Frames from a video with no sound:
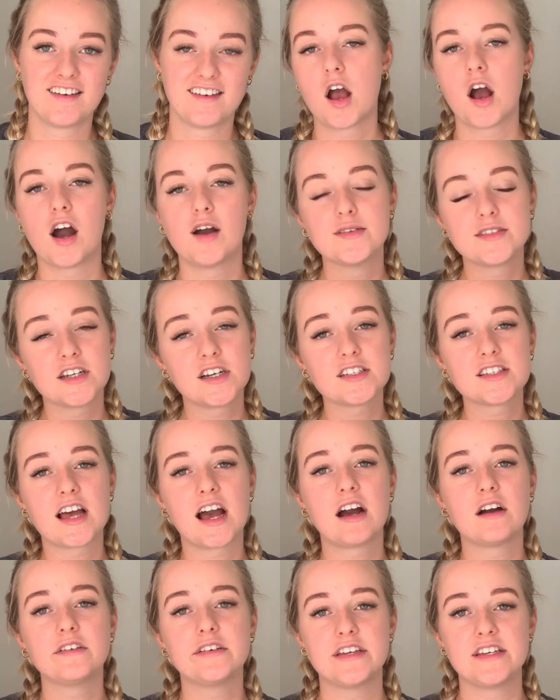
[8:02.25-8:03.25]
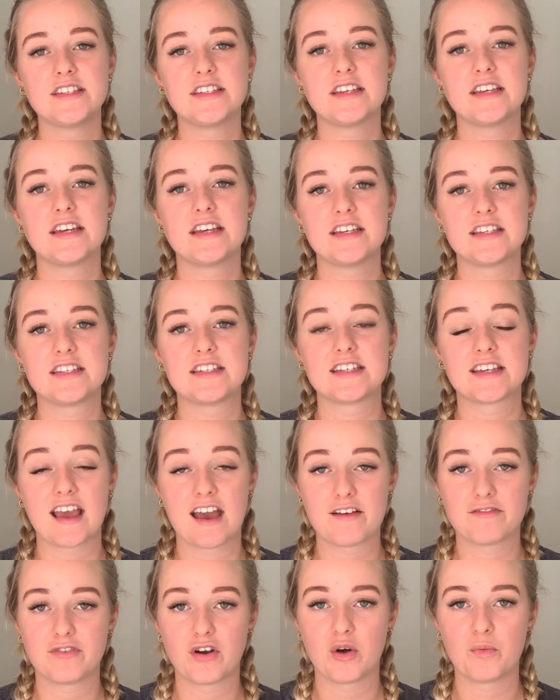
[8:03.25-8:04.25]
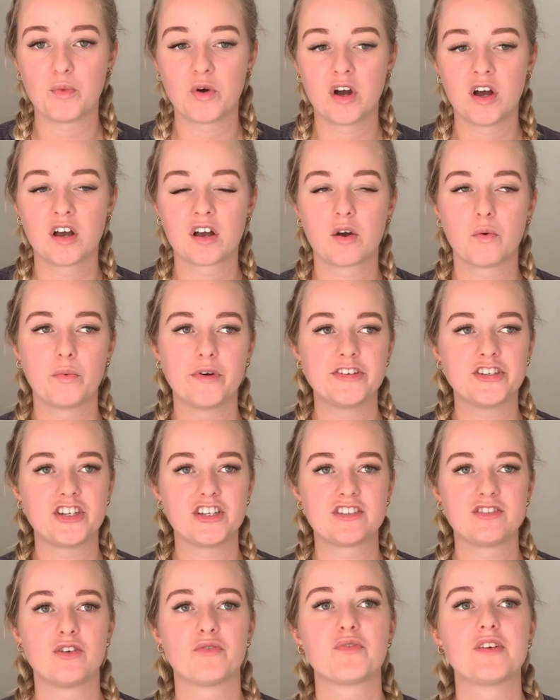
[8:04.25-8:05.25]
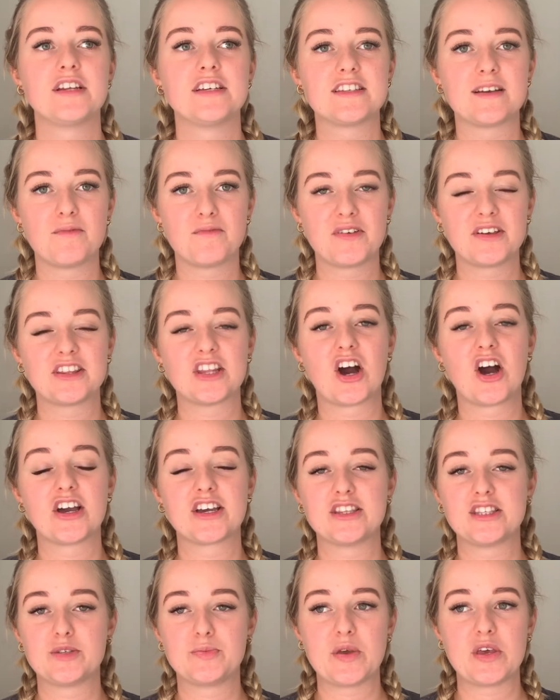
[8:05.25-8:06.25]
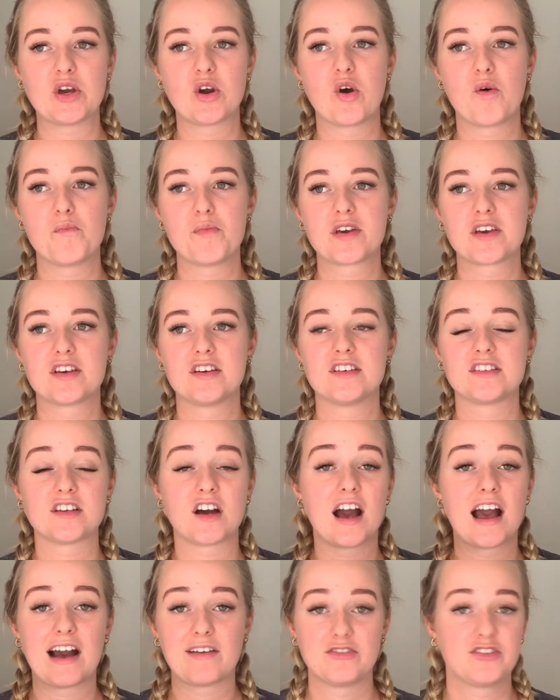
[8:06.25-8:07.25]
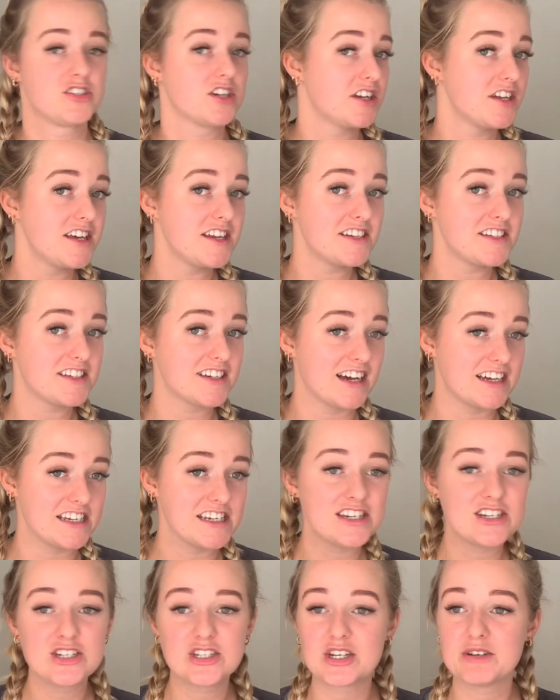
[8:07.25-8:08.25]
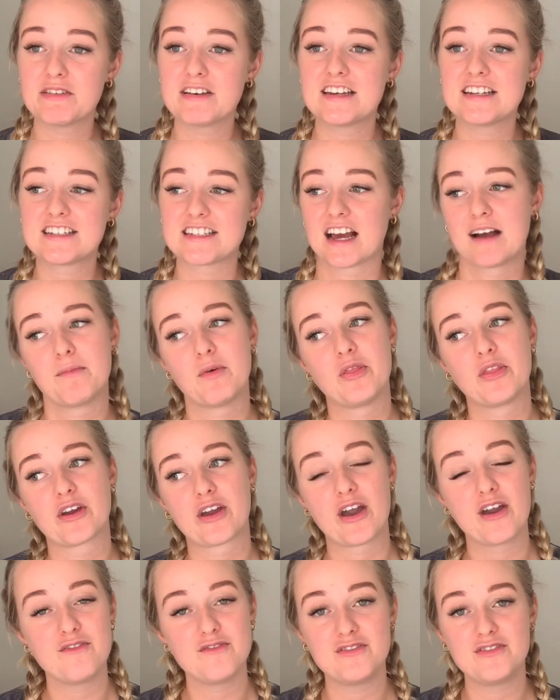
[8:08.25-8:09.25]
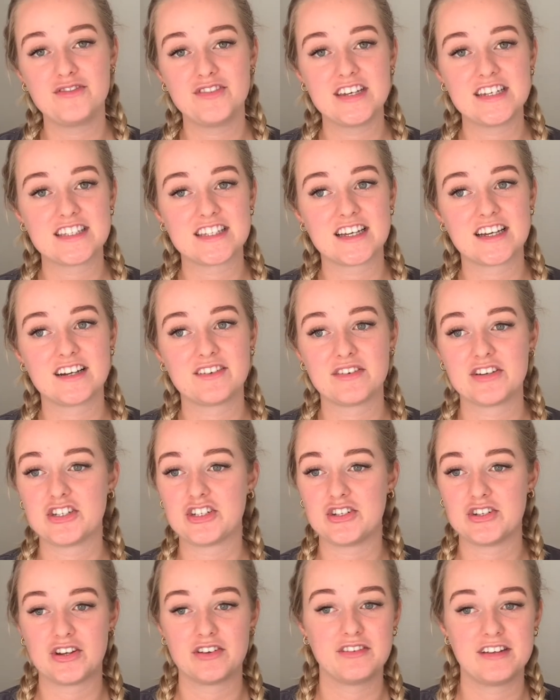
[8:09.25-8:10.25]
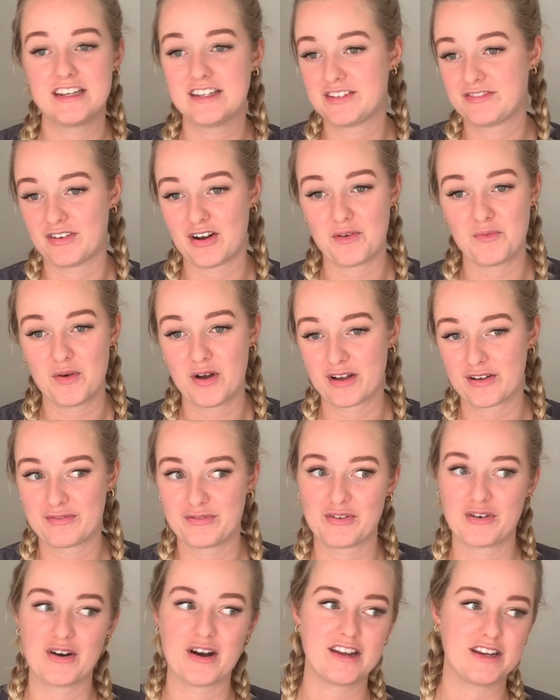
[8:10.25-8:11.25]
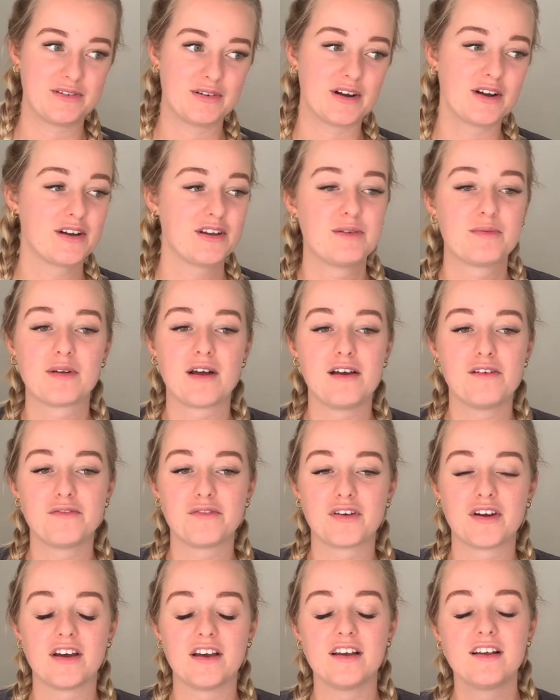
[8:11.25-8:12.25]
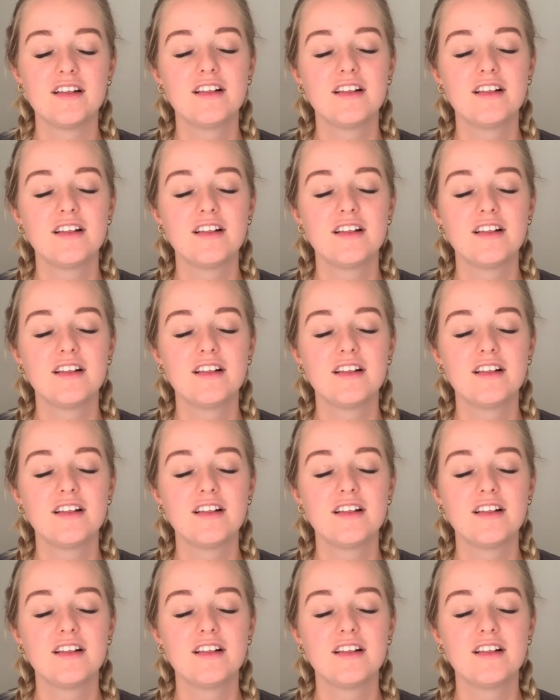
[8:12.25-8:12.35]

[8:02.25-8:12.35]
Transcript: I was asked how easy it is to get farm work, which is not really something that I can speak on because I haven't done it. I didn't do it. I'm on the COVID visa, which you don't need farm work for. Anyone can apply for it.